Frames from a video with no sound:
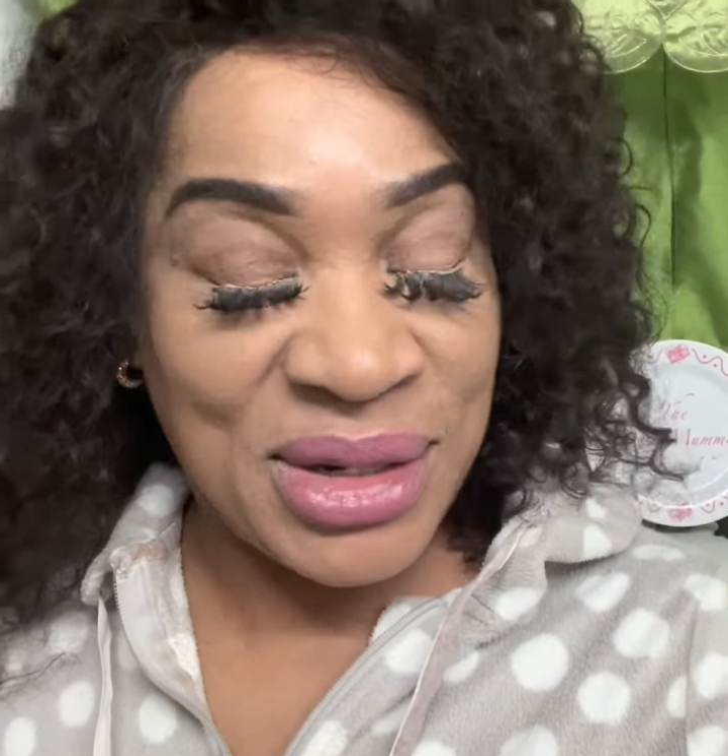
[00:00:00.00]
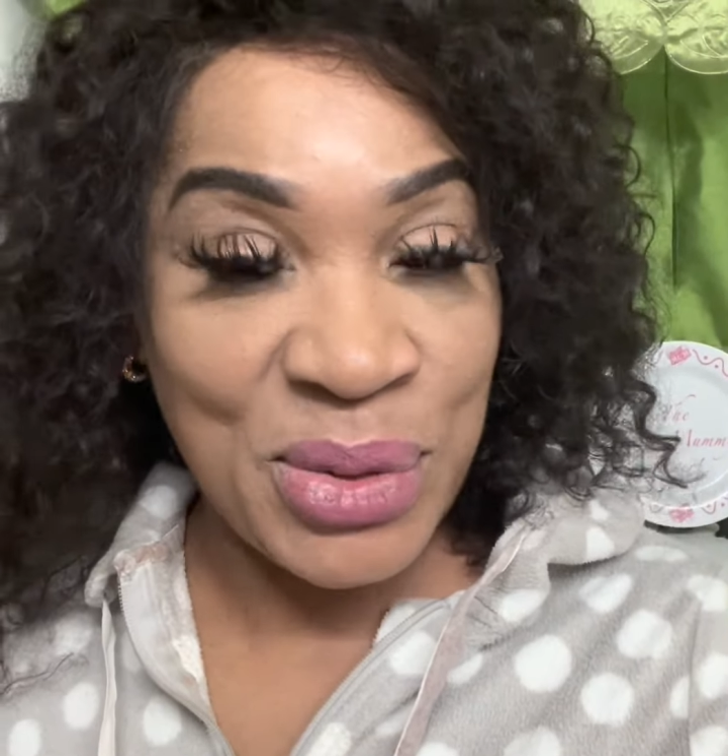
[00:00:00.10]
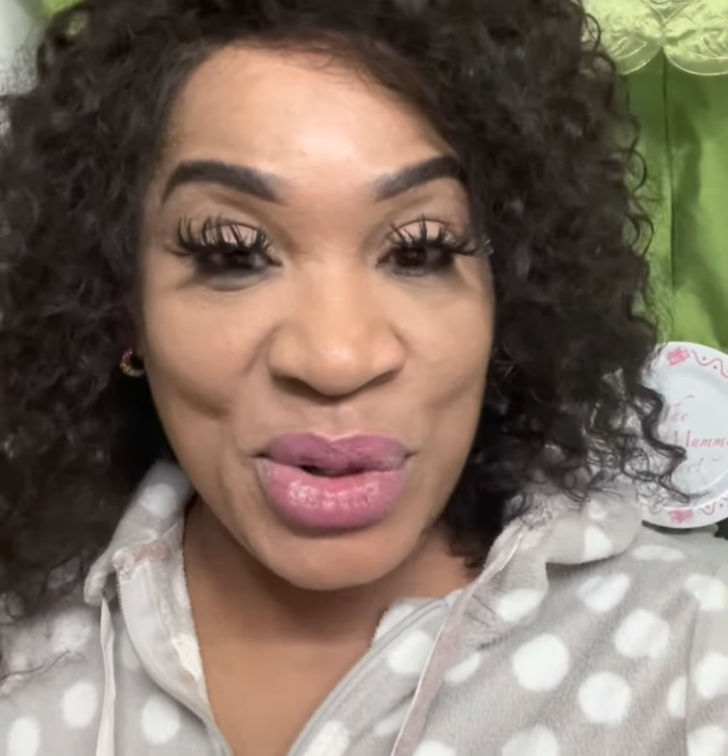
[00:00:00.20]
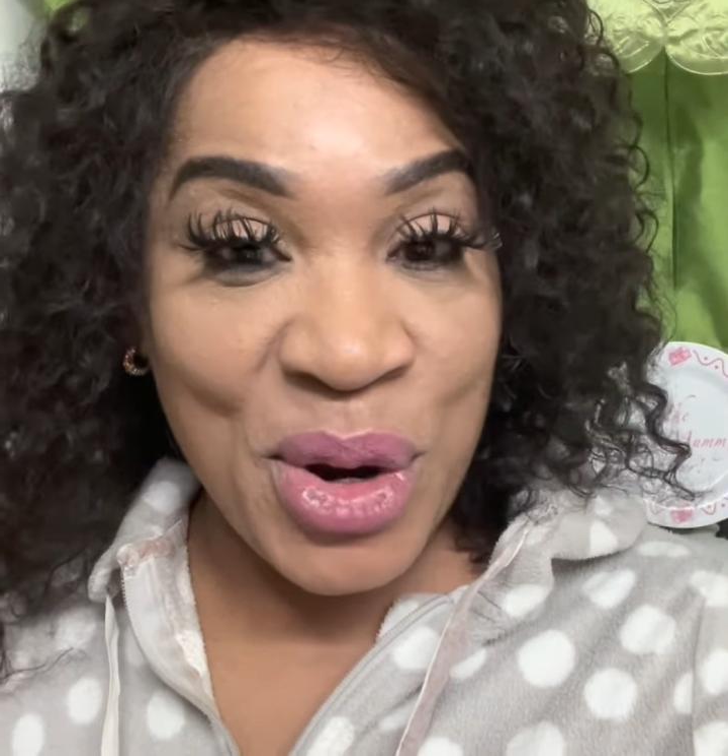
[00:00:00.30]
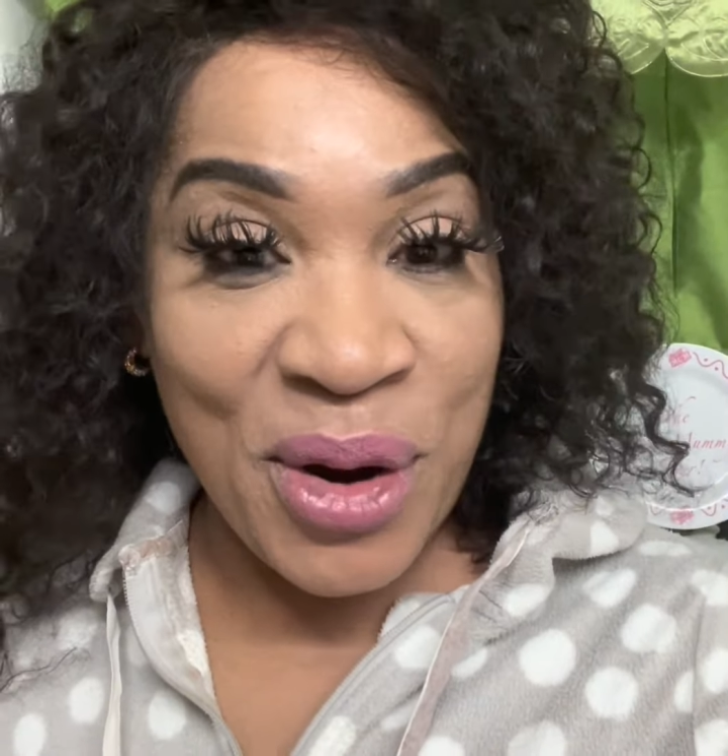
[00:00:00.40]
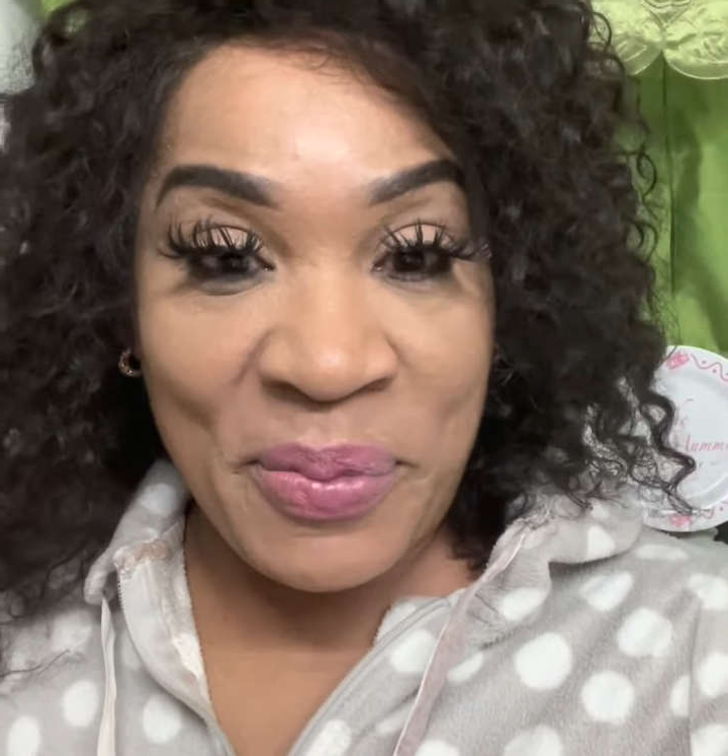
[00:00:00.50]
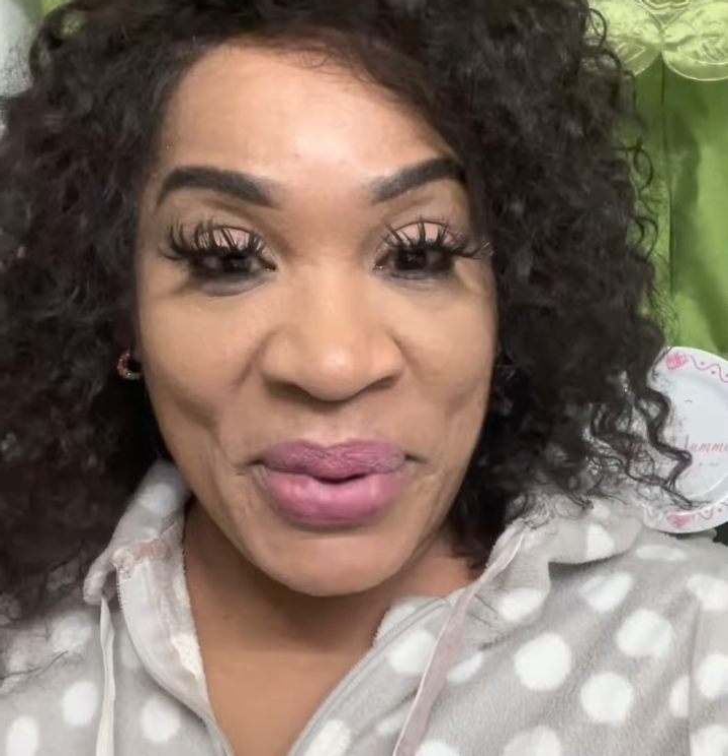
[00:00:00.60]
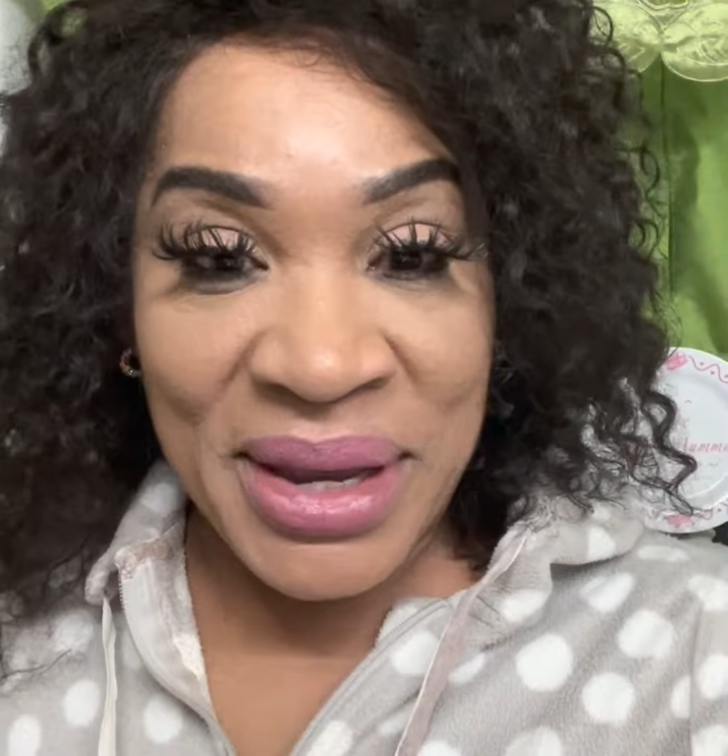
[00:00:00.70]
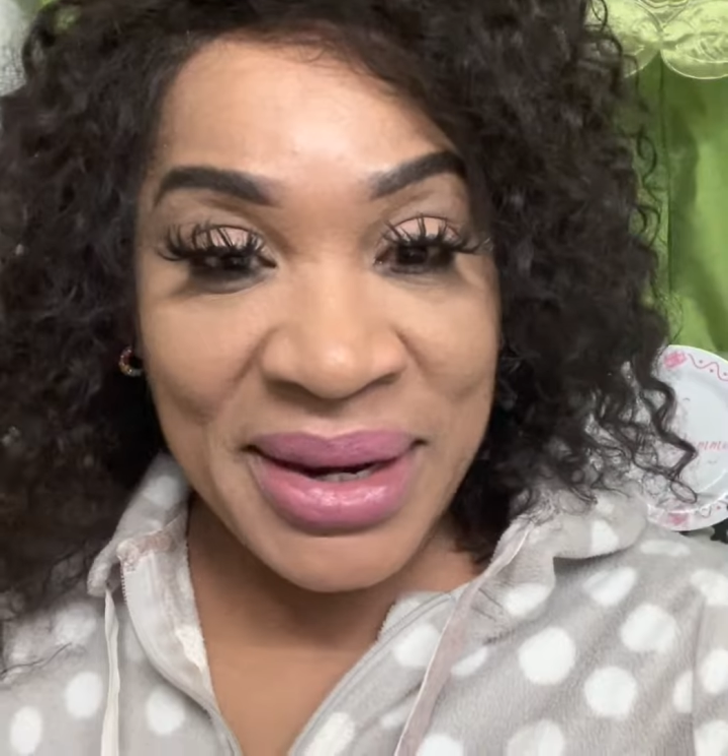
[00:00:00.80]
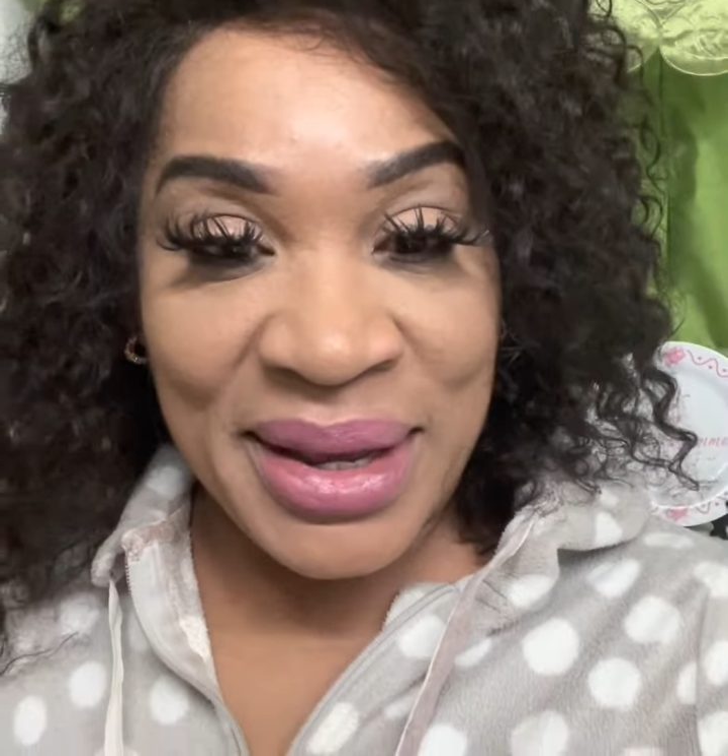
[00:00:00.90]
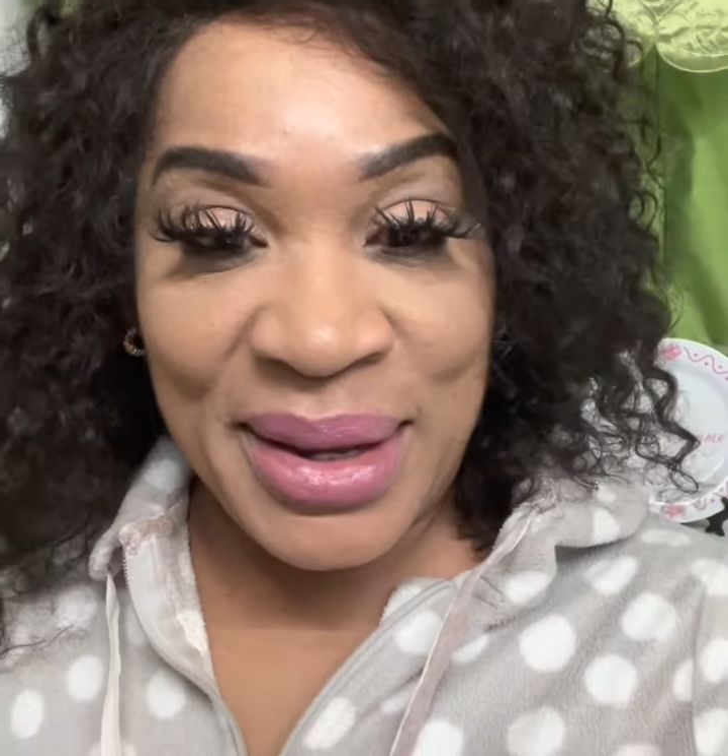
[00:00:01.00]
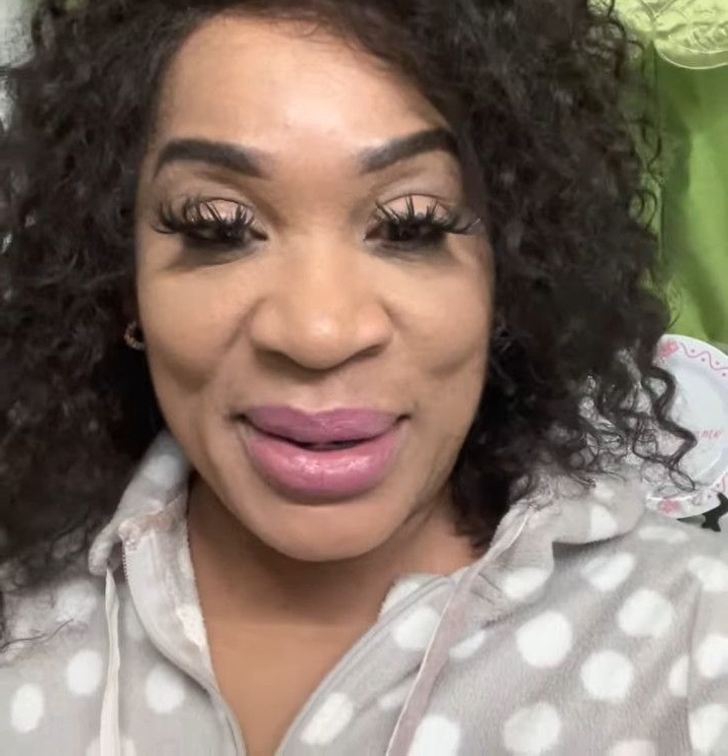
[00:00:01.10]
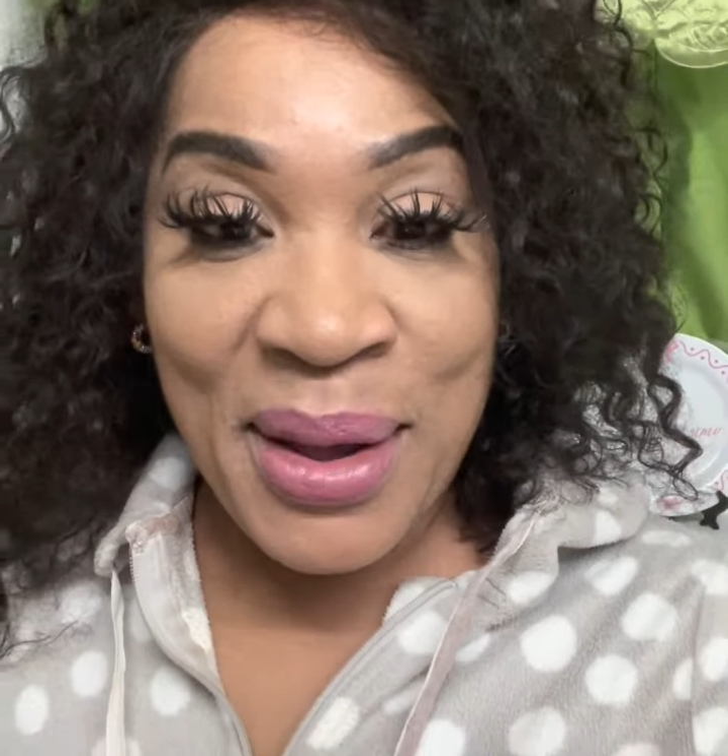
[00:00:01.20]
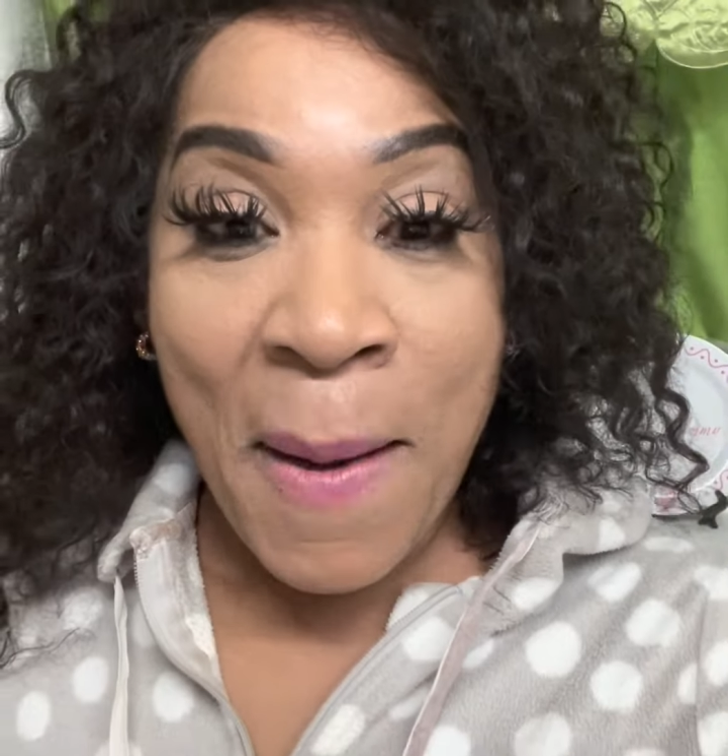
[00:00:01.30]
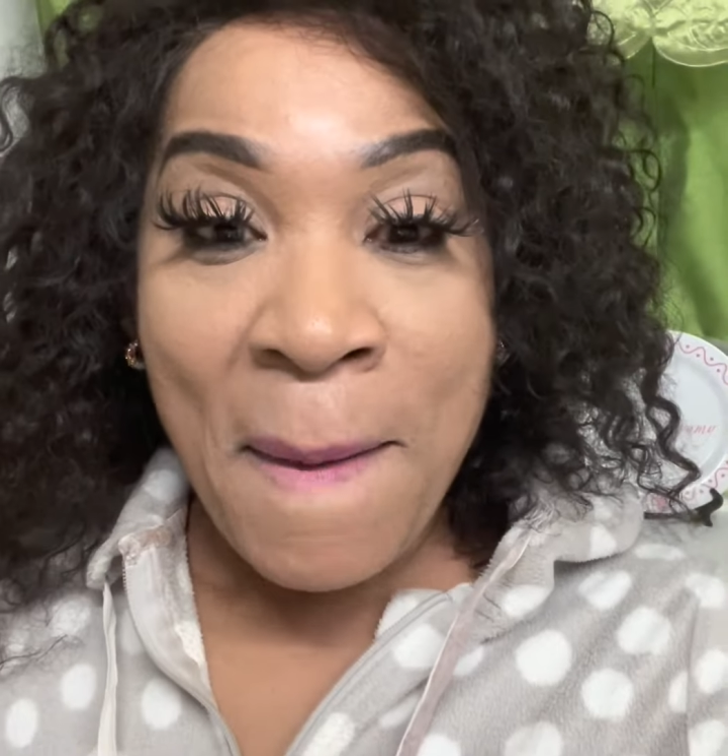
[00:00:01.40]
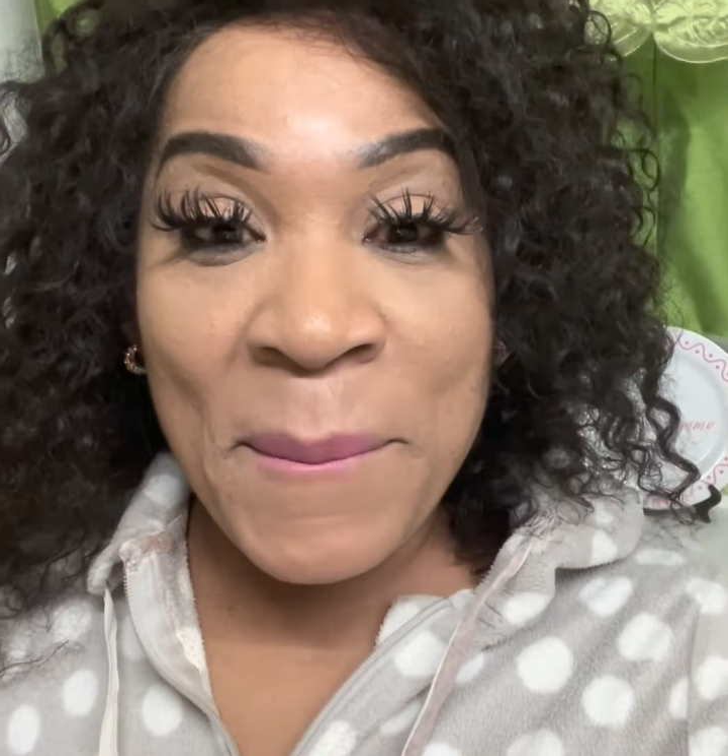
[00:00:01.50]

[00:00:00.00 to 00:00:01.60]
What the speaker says: to your opinion,